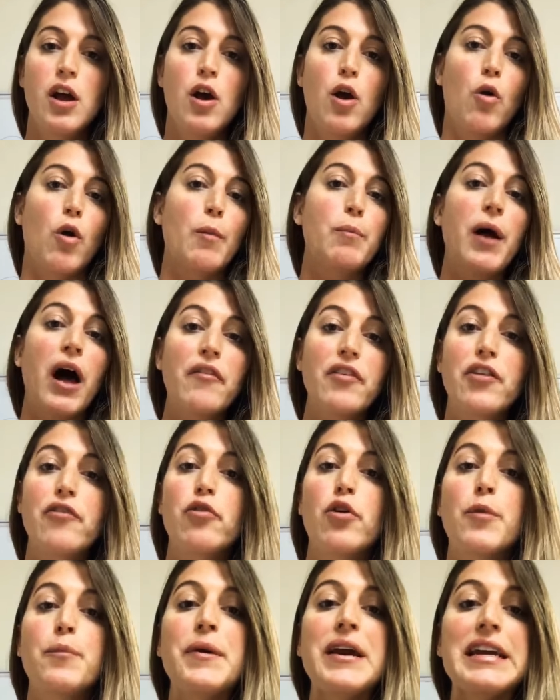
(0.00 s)
or a pelvic
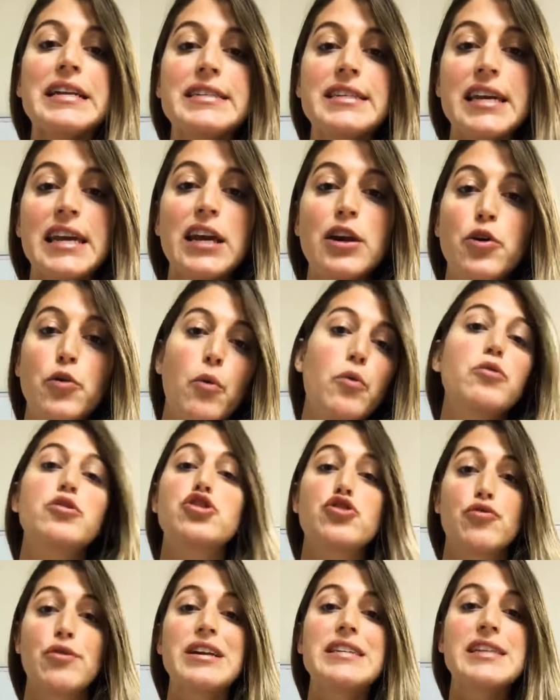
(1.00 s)
floor PT who
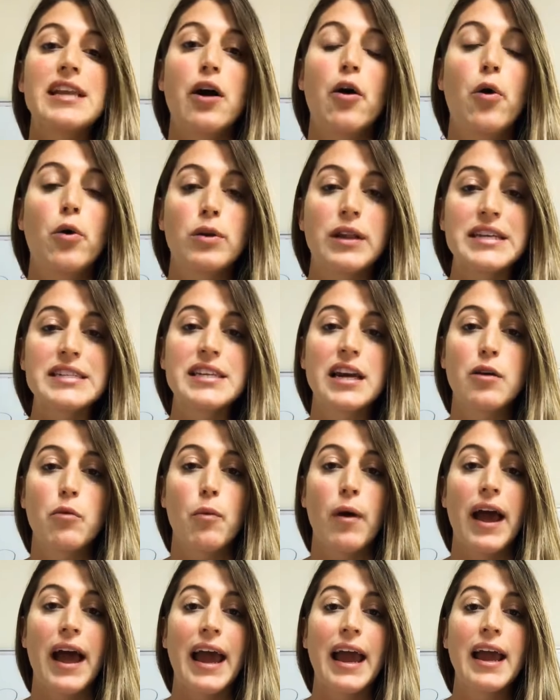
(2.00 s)
treats in a holistic
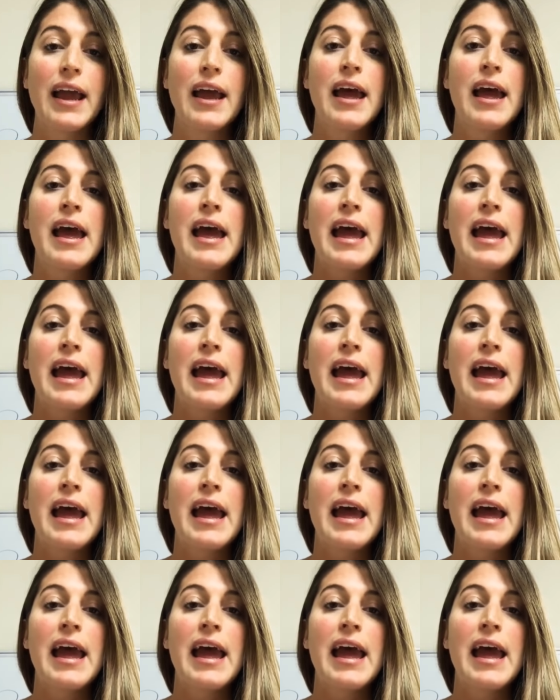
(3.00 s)
way